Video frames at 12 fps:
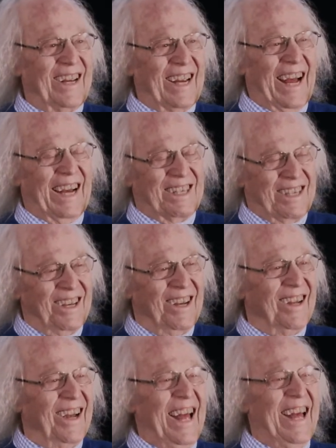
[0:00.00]
Yes.
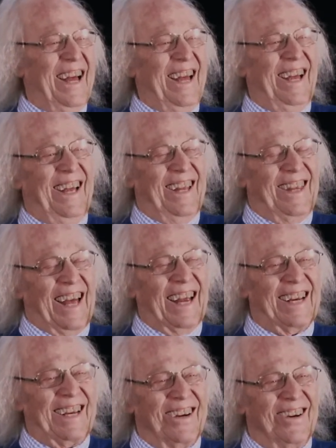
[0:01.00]

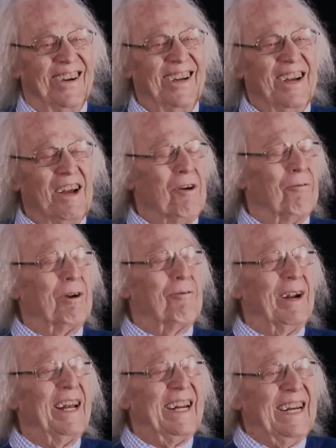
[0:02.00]
Thank you. We
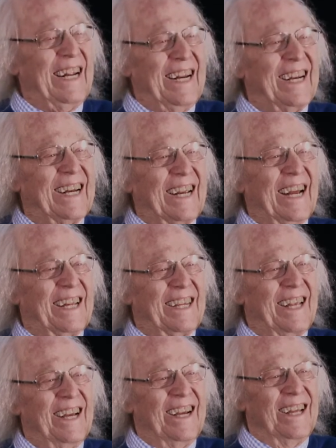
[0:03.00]
really needed to get
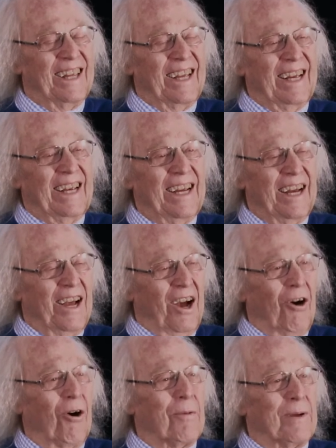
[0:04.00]
the
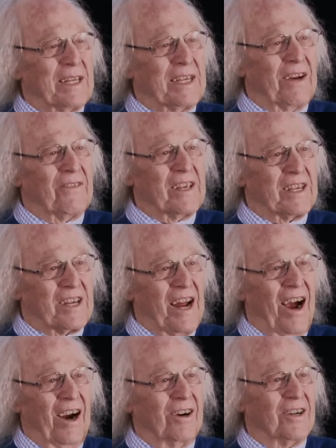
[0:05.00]
orbits of the
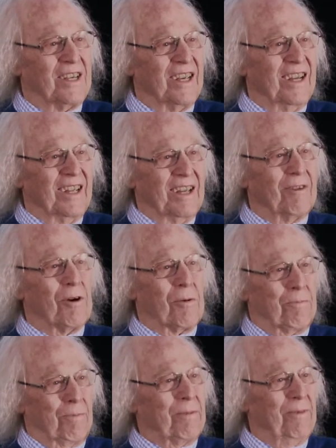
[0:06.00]
stars that were
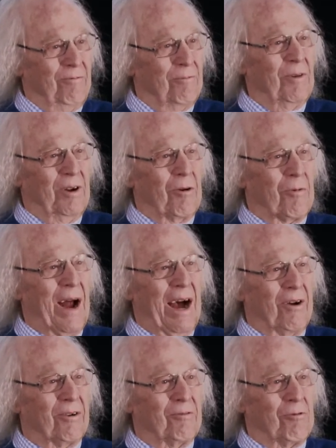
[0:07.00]

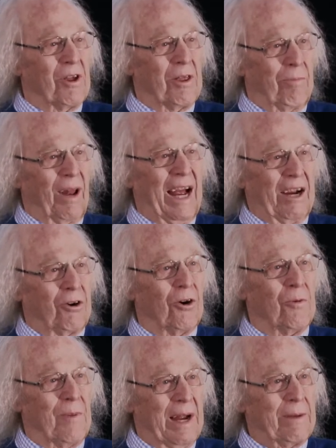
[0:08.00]
around where the black
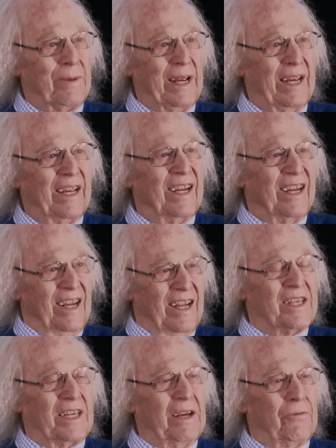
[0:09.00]
hole might be
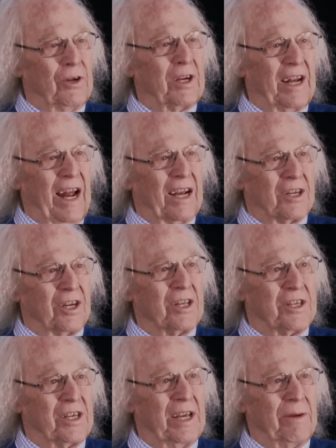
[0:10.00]
and see if we could actually
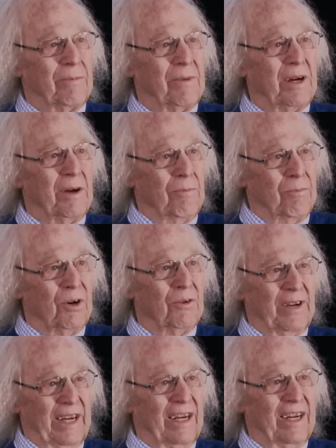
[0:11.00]
see them
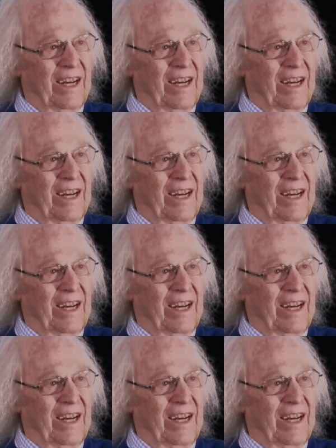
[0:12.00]
moving.